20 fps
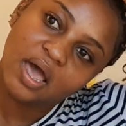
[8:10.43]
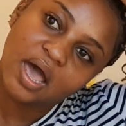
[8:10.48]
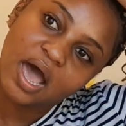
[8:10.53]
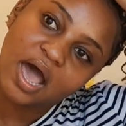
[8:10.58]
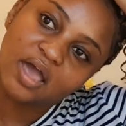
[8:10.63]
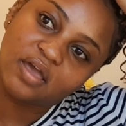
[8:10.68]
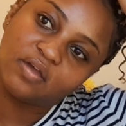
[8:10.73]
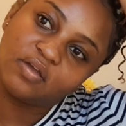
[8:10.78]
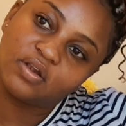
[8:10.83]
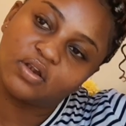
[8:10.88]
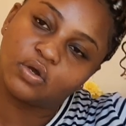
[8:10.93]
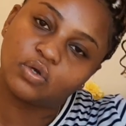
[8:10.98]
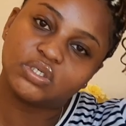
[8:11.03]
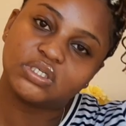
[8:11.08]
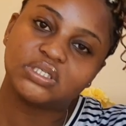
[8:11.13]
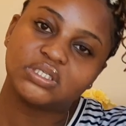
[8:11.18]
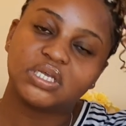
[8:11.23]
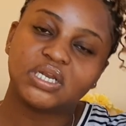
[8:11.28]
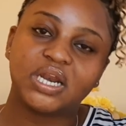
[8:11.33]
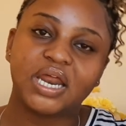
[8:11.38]
I
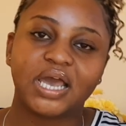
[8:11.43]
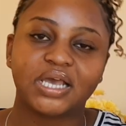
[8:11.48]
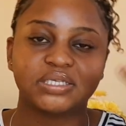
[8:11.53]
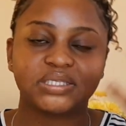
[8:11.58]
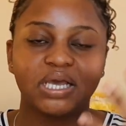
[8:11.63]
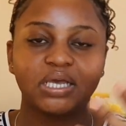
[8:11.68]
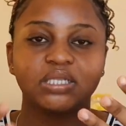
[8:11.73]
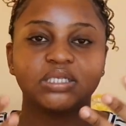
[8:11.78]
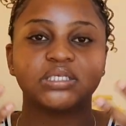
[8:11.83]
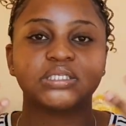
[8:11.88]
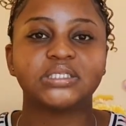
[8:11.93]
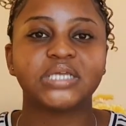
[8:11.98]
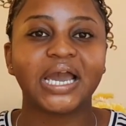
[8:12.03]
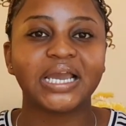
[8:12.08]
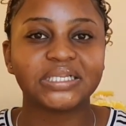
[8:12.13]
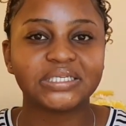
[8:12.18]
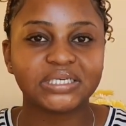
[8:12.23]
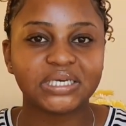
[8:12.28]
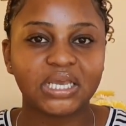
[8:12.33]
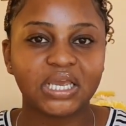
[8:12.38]
noticed that it has like this
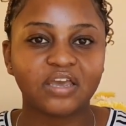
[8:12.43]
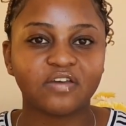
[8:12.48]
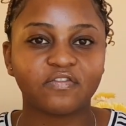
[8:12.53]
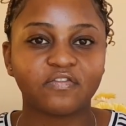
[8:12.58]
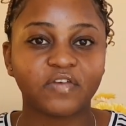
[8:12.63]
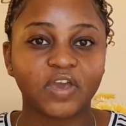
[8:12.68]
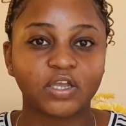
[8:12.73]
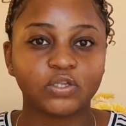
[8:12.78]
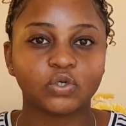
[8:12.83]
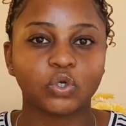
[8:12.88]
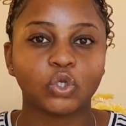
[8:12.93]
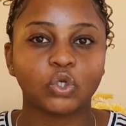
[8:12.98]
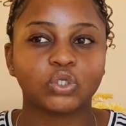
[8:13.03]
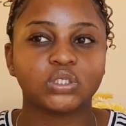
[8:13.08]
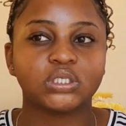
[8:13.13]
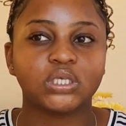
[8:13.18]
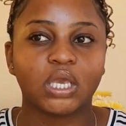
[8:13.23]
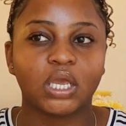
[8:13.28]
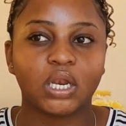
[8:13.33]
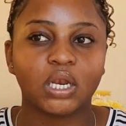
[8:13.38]
tightening effect on your
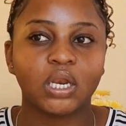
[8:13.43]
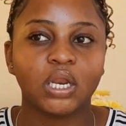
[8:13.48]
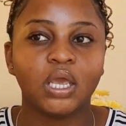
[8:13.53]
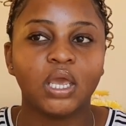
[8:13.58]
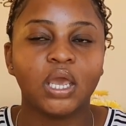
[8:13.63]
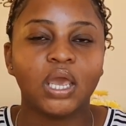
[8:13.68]
skin